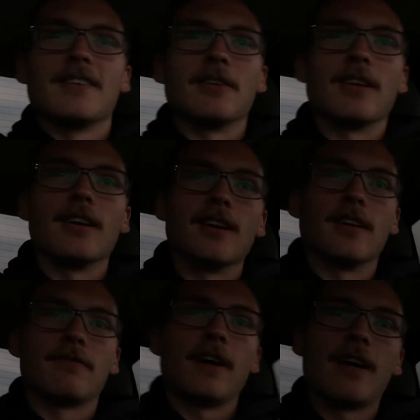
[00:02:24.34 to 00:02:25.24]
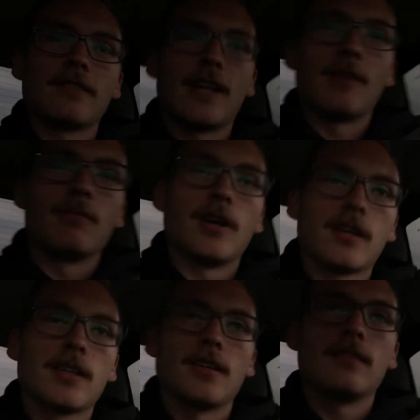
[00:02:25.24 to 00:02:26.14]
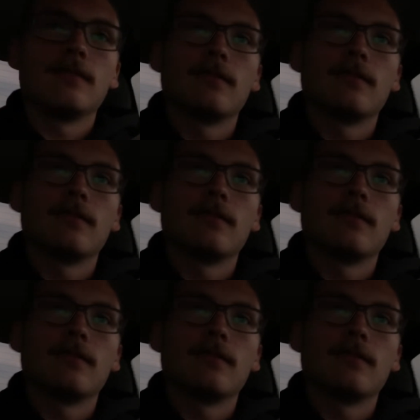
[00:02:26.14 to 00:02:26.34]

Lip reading: With a 5-gallon bucket,